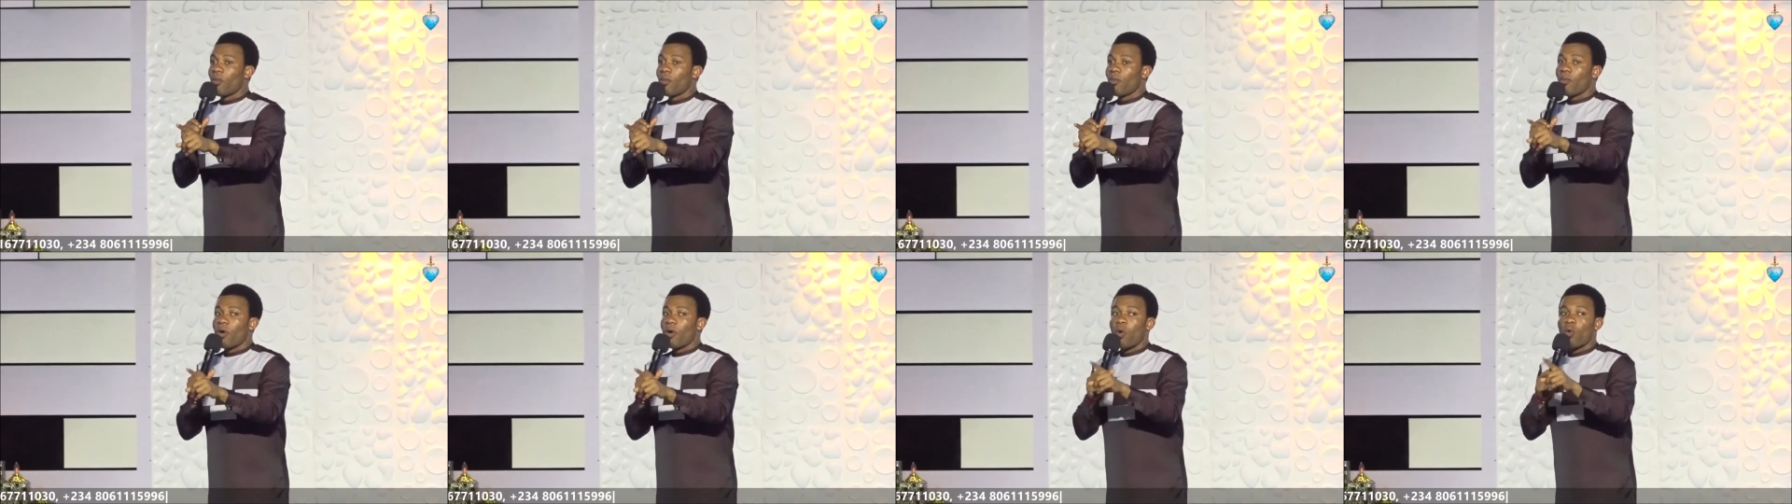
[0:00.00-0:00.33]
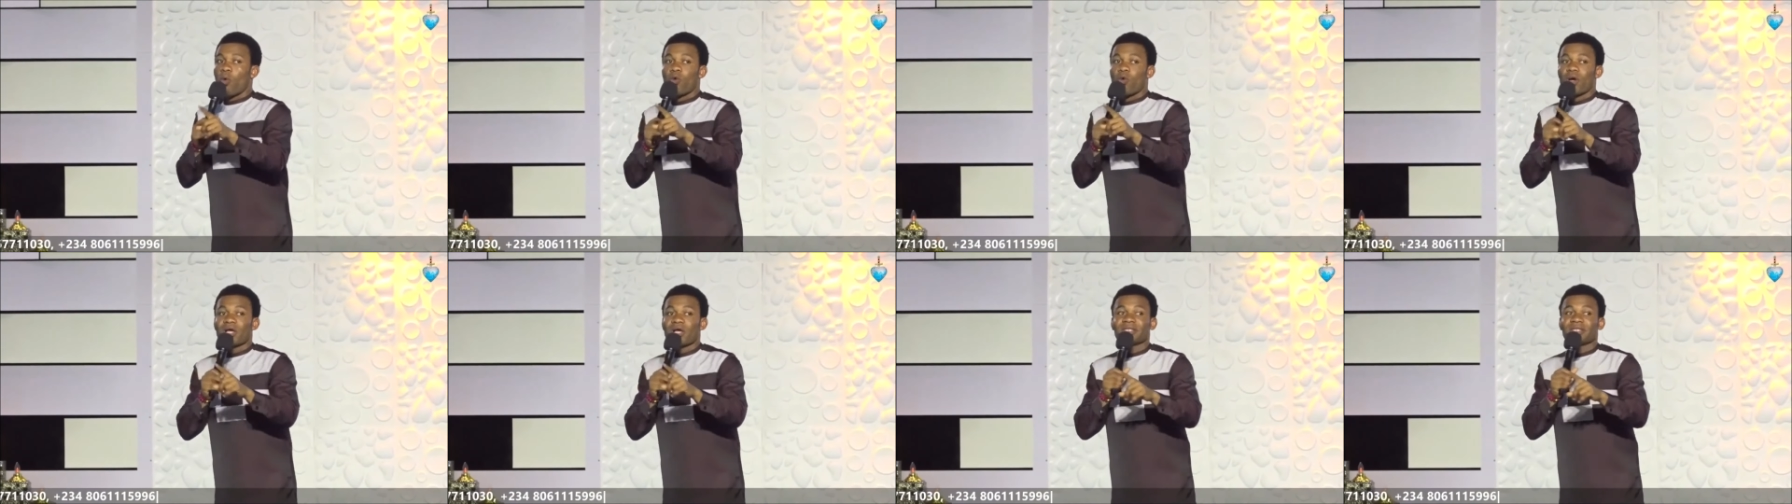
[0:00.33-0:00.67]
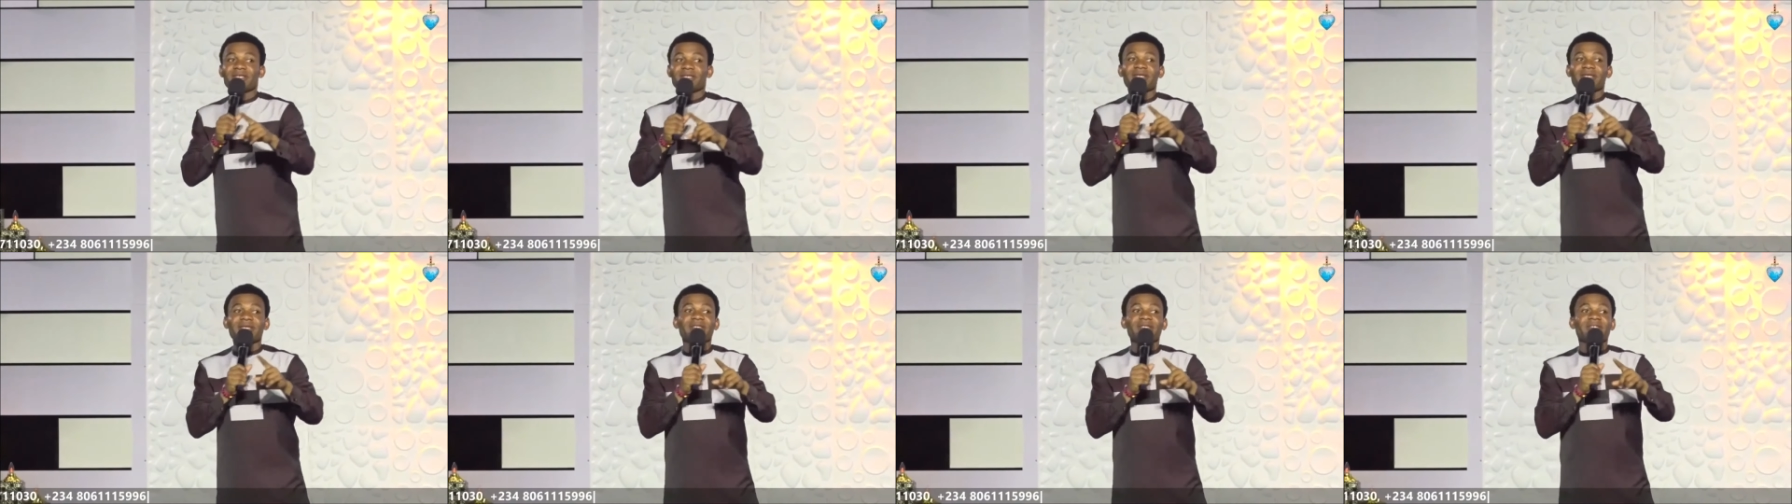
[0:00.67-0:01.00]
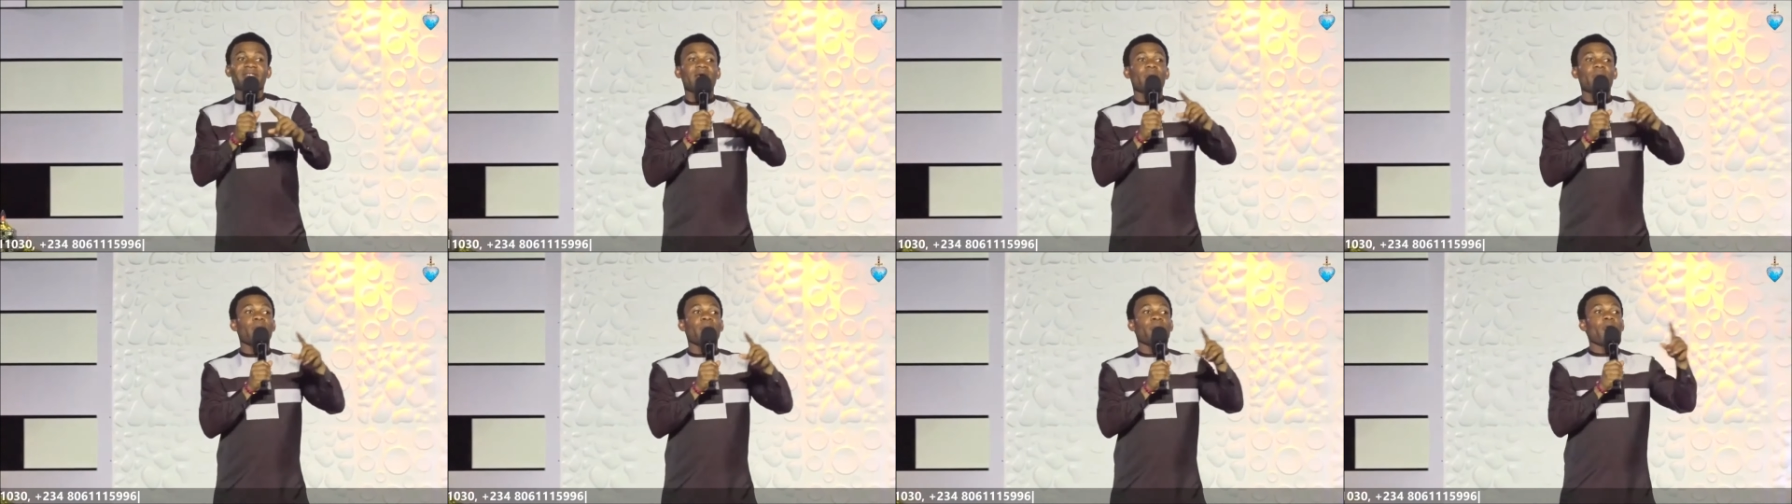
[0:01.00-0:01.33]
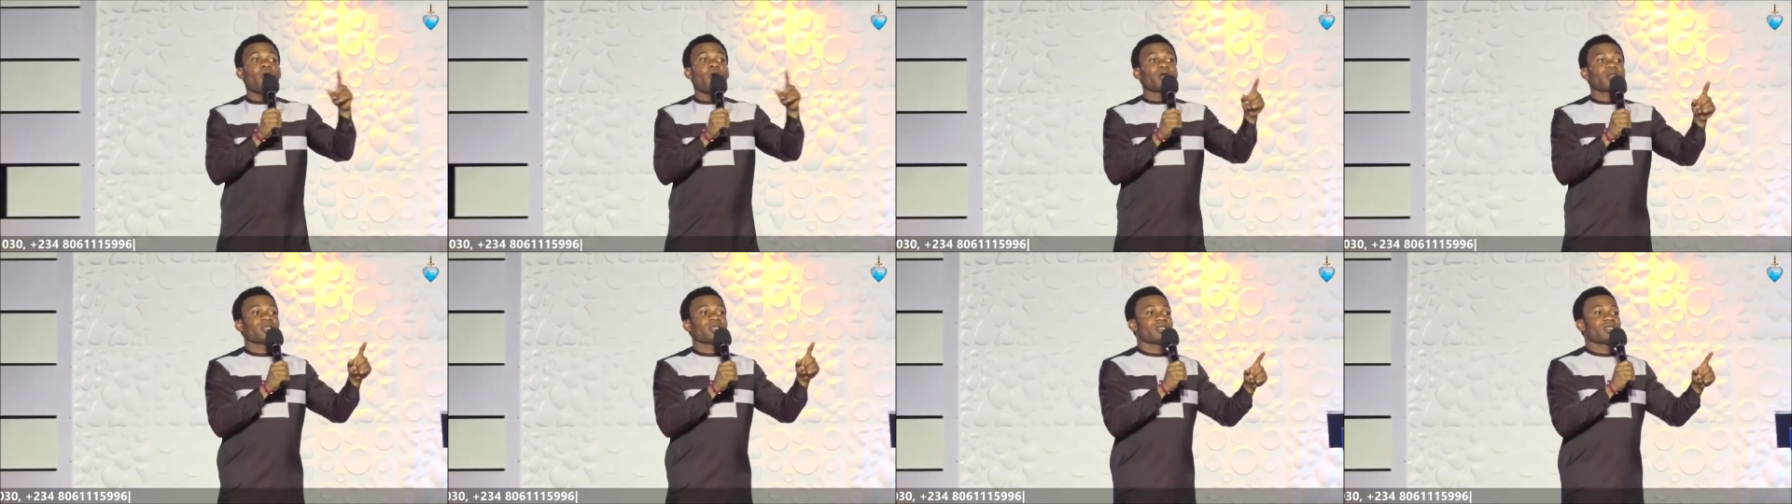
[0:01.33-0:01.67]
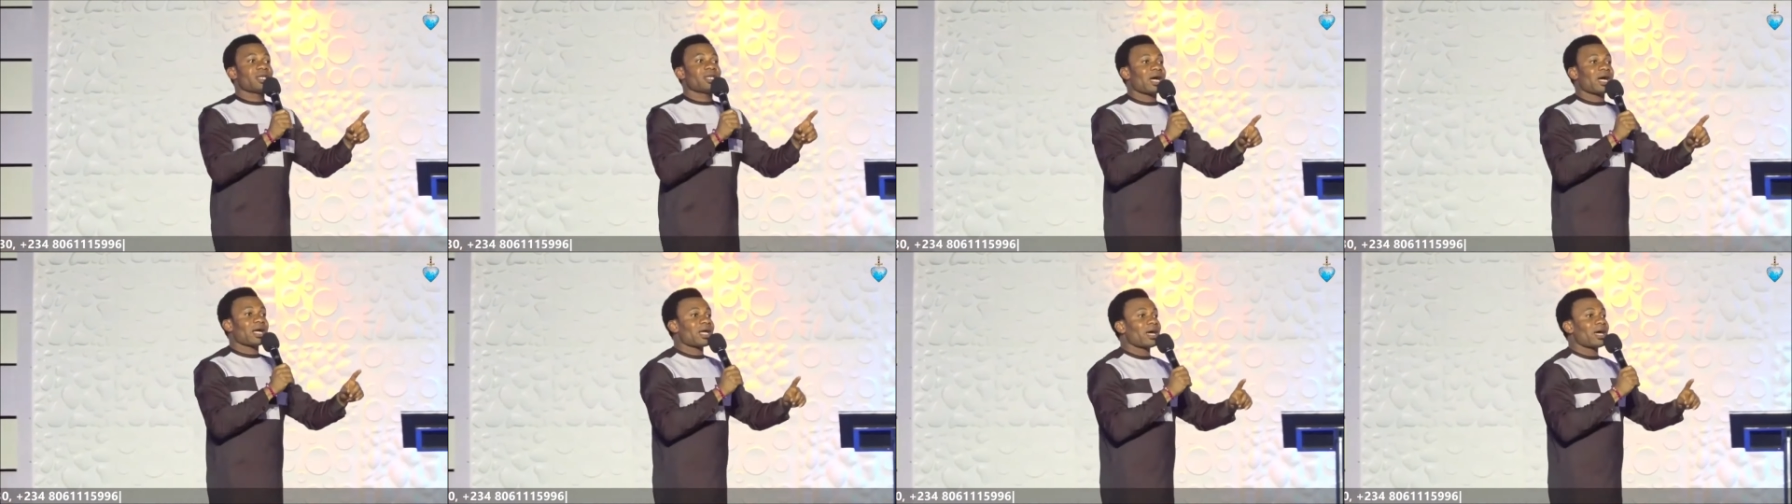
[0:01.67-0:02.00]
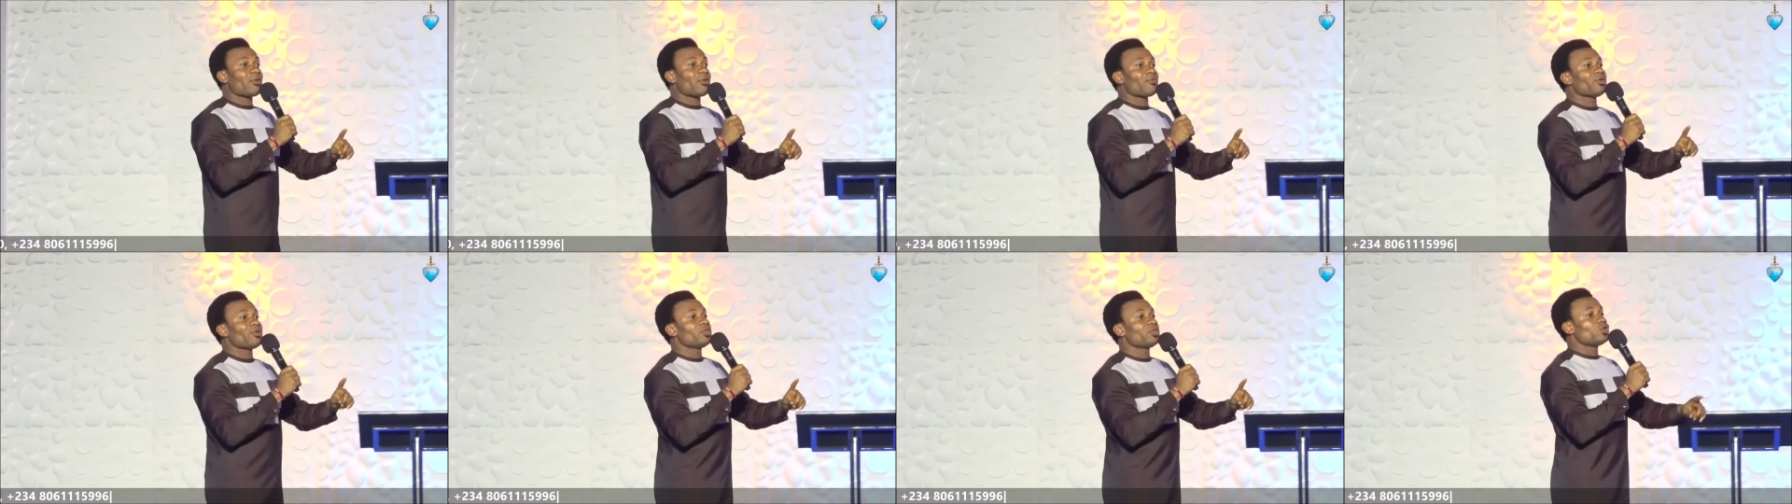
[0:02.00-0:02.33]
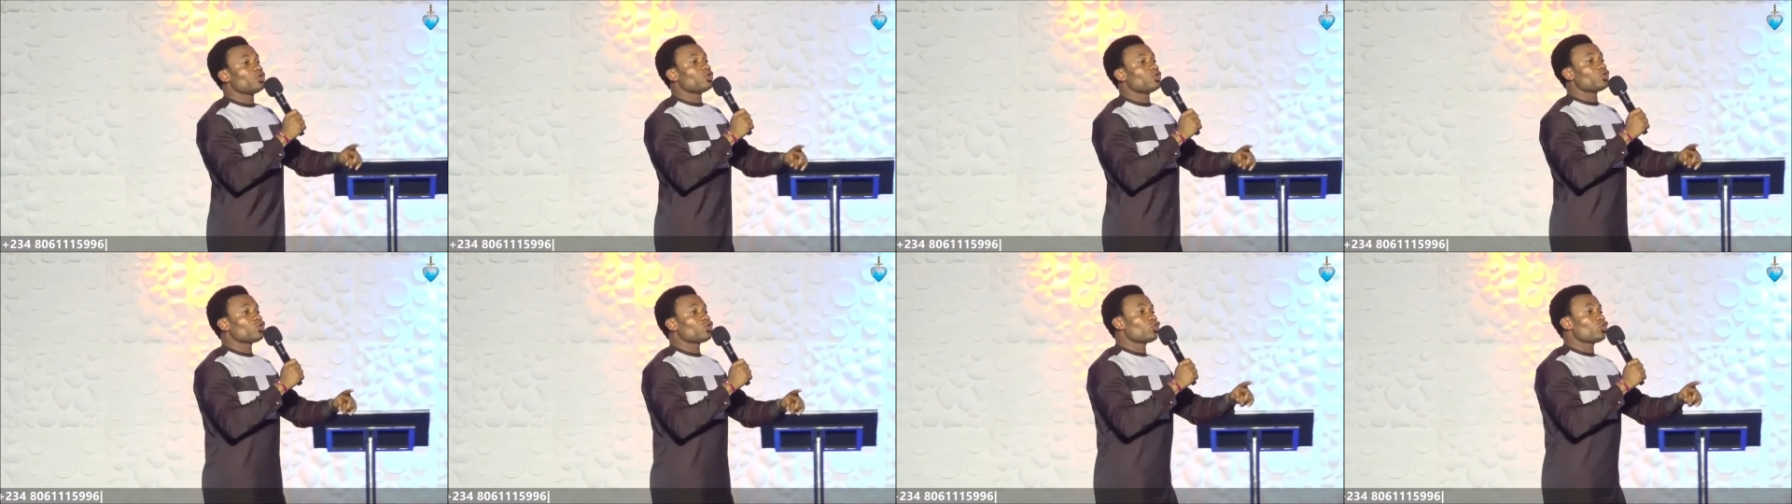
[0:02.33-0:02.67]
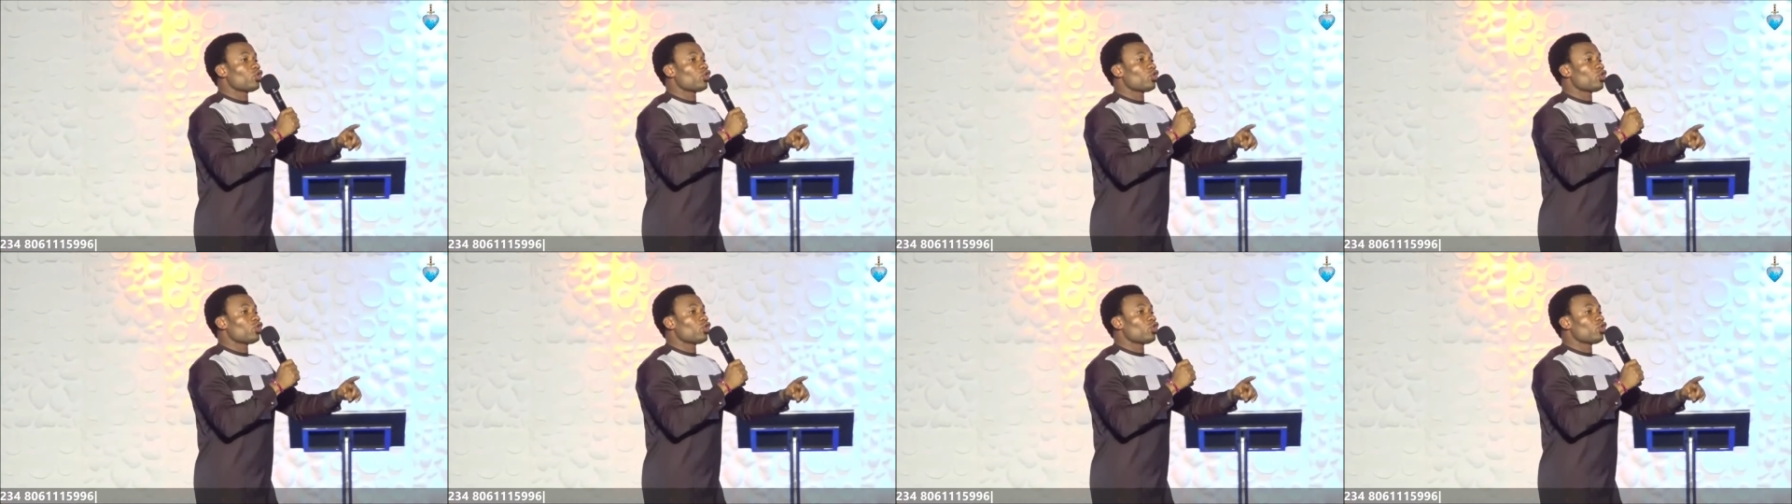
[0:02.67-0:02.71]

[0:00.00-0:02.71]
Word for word: but weight is a burden that can reduce